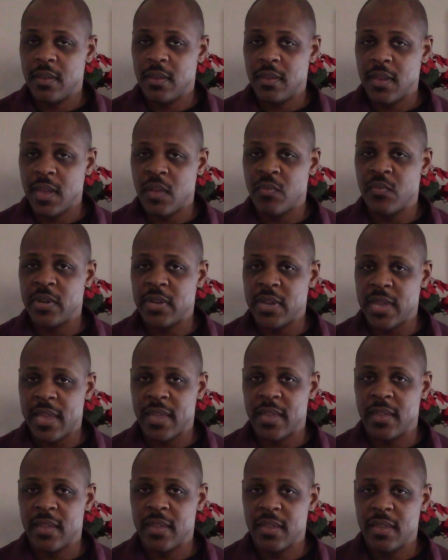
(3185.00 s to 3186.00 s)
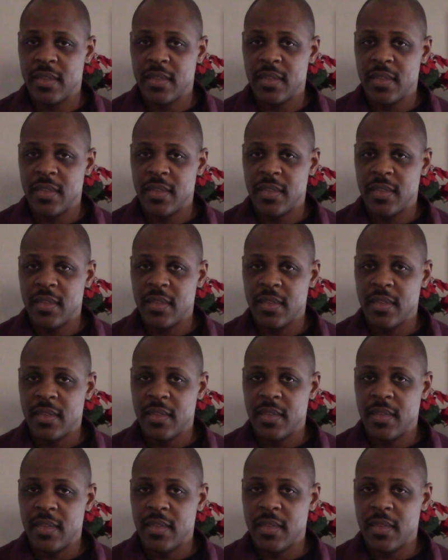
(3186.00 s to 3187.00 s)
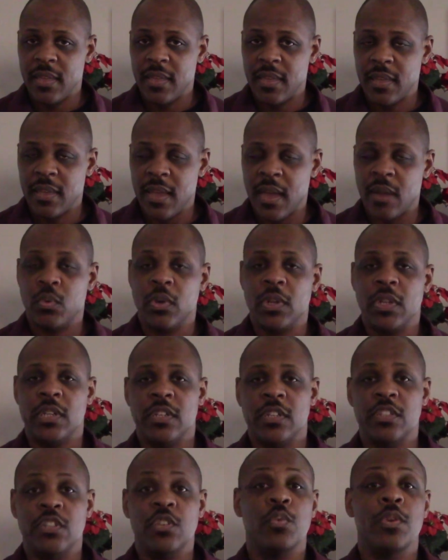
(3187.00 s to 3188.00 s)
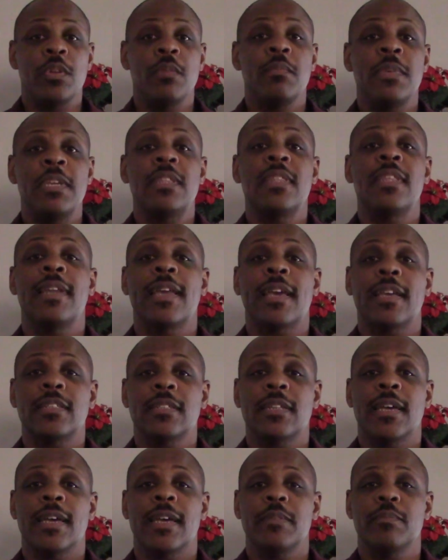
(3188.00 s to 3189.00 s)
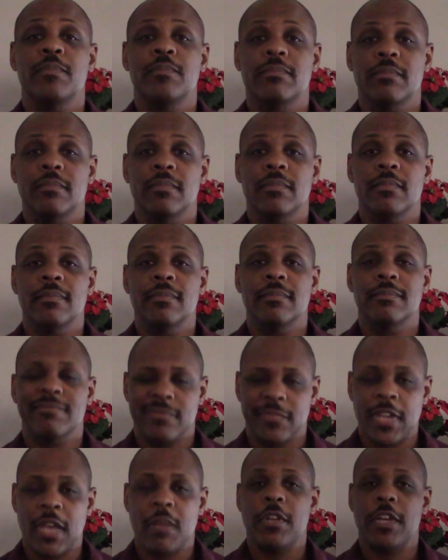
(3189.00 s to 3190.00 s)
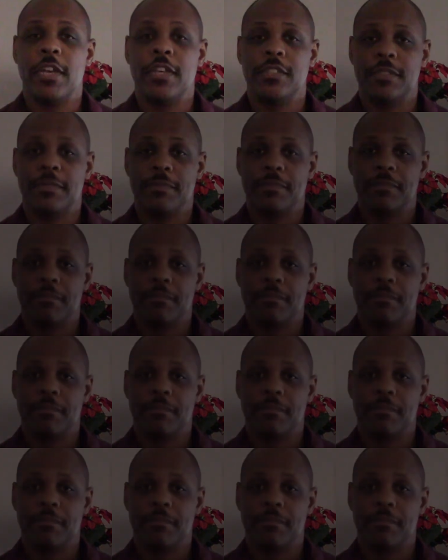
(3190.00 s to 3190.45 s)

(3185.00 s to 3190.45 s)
every day. God willing, until we meet the next time. God bless.